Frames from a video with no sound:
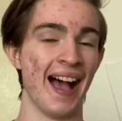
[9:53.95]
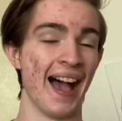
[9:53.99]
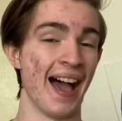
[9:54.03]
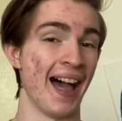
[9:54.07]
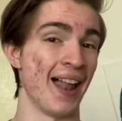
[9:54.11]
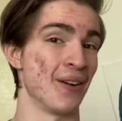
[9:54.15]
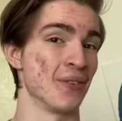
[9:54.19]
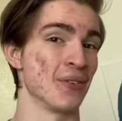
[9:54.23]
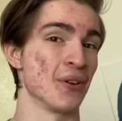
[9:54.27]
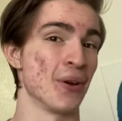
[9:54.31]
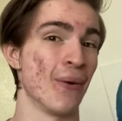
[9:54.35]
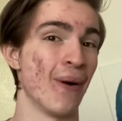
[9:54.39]
I
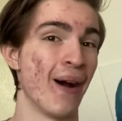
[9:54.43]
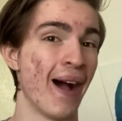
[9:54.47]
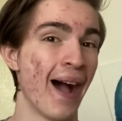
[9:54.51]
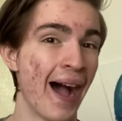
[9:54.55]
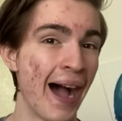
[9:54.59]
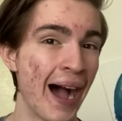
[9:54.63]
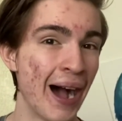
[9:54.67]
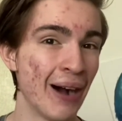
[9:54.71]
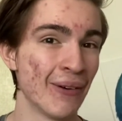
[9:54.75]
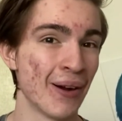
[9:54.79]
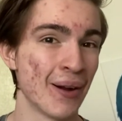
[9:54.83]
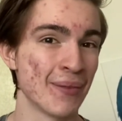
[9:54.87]
don't know
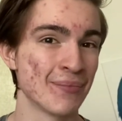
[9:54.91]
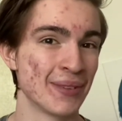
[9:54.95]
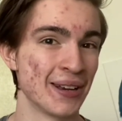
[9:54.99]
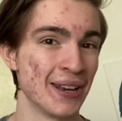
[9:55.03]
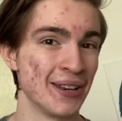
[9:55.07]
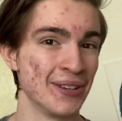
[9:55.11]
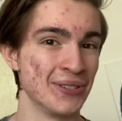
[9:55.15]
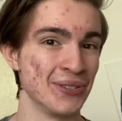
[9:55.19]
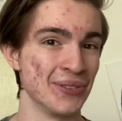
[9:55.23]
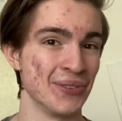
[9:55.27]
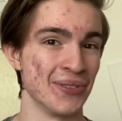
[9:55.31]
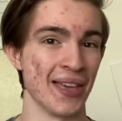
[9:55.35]
how I'm gonna
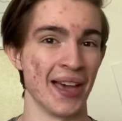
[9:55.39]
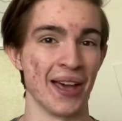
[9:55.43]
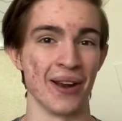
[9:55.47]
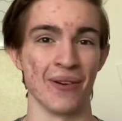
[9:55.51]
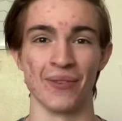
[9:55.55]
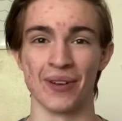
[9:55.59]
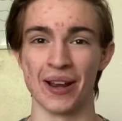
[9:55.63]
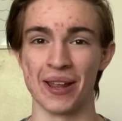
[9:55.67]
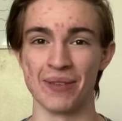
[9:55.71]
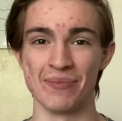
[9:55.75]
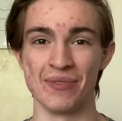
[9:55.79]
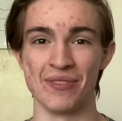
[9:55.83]
do that
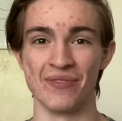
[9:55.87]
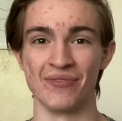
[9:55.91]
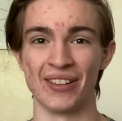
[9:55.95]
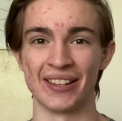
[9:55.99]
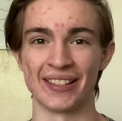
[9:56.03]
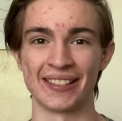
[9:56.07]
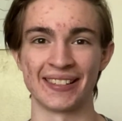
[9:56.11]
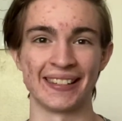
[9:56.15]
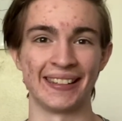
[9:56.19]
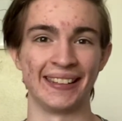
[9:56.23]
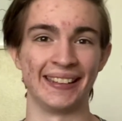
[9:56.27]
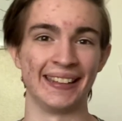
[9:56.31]
when I'm
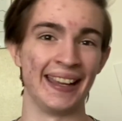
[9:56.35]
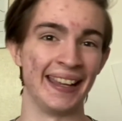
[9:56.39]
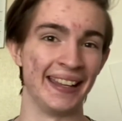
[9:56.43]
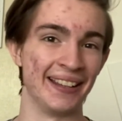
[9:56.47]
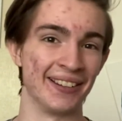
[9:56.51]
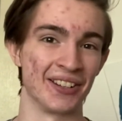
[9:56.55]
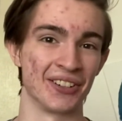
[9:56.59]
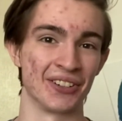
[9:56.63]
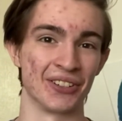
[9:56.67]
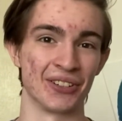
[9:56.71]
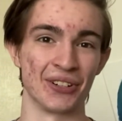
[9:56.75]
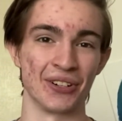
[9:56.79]
investing
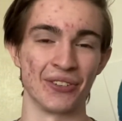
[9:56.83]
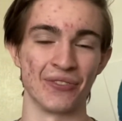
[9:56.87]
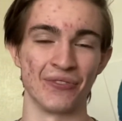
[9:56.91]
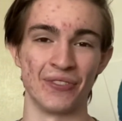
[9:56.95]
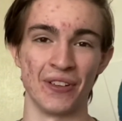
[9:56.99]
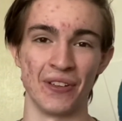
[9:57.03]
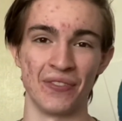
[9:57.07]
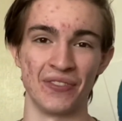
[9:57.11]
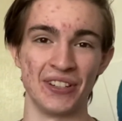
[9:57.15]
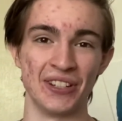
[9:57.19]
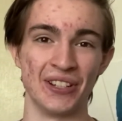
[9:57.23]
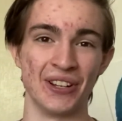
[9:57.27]

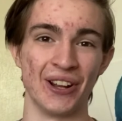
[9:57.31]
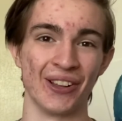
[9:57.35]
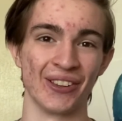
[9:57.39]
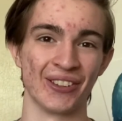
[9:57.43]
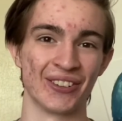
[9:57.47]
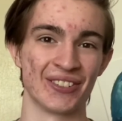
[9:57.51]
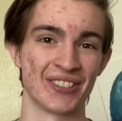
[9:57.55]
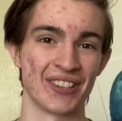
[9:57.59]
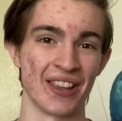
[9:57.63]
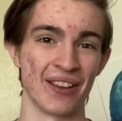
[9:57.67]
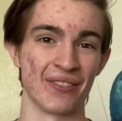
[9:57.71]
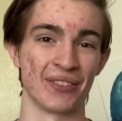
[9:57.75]

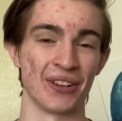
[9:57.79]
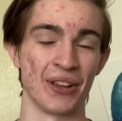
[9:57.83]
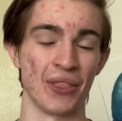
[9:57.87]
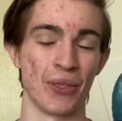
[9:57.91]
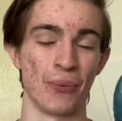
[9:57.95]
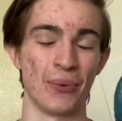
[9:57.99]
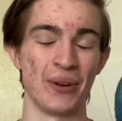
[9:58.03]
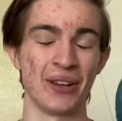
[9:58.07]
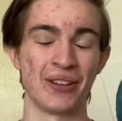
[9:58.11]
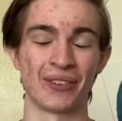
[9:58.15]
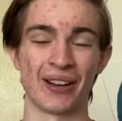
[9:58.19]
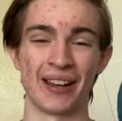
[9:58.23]
$850 every other
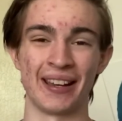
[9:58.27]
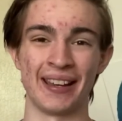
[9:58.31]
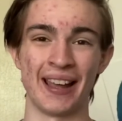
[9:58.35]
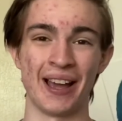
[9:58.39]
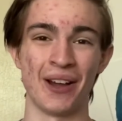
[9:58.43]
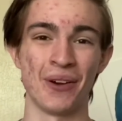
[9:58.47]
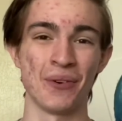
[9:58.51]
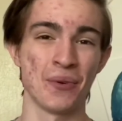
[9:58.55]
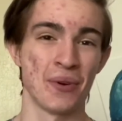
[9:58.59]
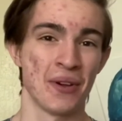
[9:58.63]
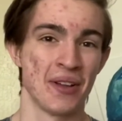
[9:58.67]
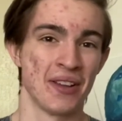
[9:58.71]
week right
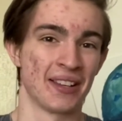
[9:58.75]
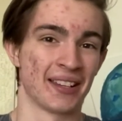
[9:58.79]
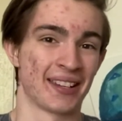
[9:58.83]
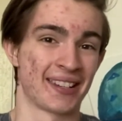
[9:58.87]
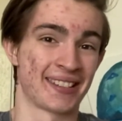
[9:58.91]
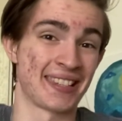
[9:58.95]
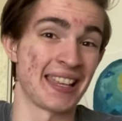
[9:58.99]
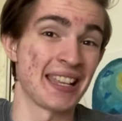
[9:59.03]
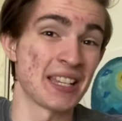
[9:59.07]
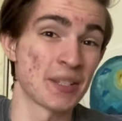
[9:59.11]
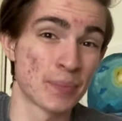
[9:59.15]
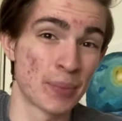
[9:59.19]
now, because
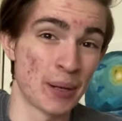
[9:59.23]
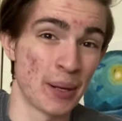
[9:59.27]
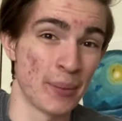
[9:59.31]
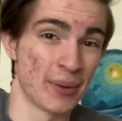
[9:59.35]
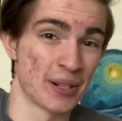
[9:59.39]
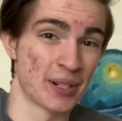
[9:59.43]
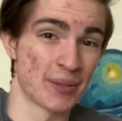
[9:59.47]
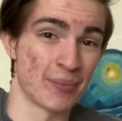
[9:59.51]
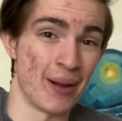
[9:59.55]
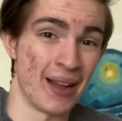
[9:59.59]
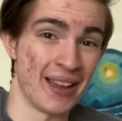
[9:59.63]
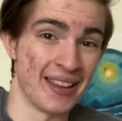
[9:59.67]
that's pretty
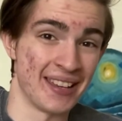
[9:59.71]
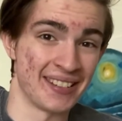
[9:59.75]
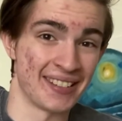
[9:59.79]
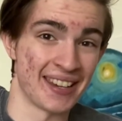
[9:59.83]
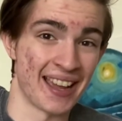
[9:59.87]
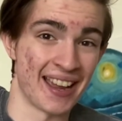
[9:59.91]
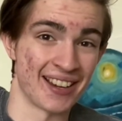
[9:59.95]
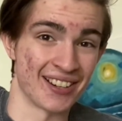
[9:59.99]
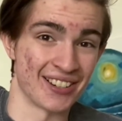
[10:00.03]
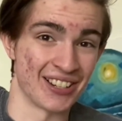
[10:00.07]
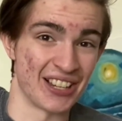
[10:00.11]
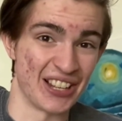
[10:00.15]
much my
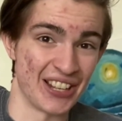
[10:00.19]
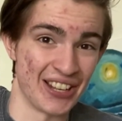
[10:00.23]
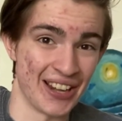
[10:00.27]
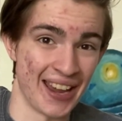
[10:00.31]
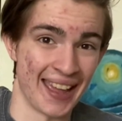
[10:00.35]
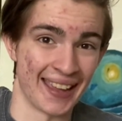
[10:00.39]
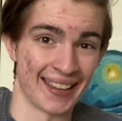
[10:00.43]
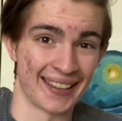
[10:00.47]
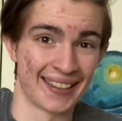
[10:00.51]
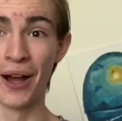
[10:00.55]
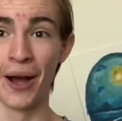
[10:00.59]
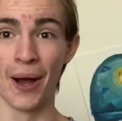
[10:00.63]
entire
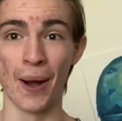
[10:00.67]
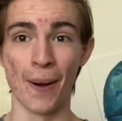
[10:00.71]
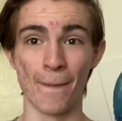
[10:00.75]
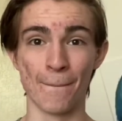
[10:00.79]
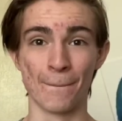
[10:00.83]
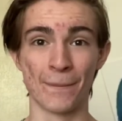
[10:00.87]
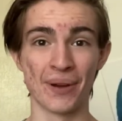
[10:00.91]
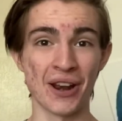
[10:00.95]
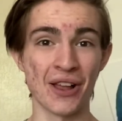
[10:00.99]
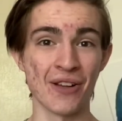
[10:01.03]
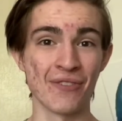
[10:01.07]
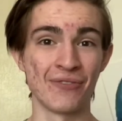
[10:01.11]
check.
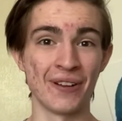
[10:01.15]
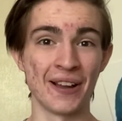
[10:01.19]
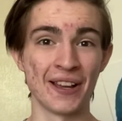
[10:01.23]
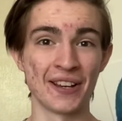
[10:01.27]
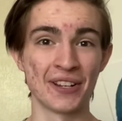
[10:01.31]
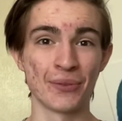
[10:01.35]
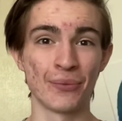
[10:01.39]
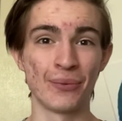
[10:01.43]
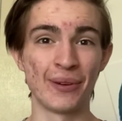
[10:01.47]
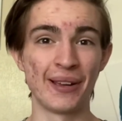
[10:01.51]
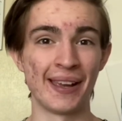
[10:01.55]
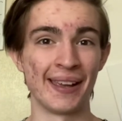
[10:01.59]
But I'll find
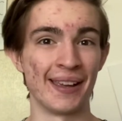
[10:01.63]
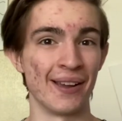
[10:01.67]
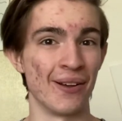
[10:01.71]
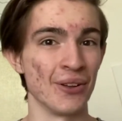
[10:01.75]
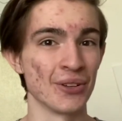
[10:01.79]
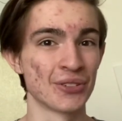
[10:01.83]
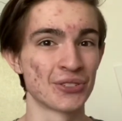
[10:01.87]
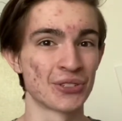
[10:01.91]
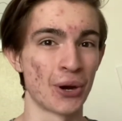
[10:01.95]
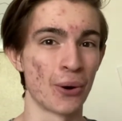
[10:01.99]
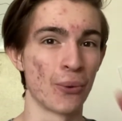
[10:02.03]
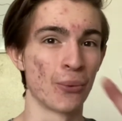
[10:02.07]
a way. I'll
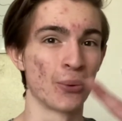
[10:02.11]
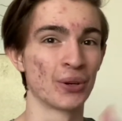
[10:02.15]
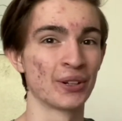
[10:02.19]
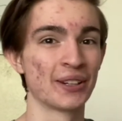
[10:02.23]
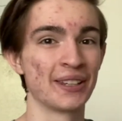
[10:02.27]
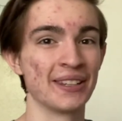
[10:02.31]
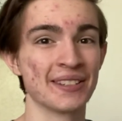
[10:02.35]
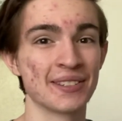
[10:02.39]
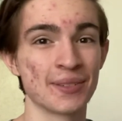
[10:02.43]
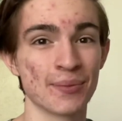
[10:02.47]
start working some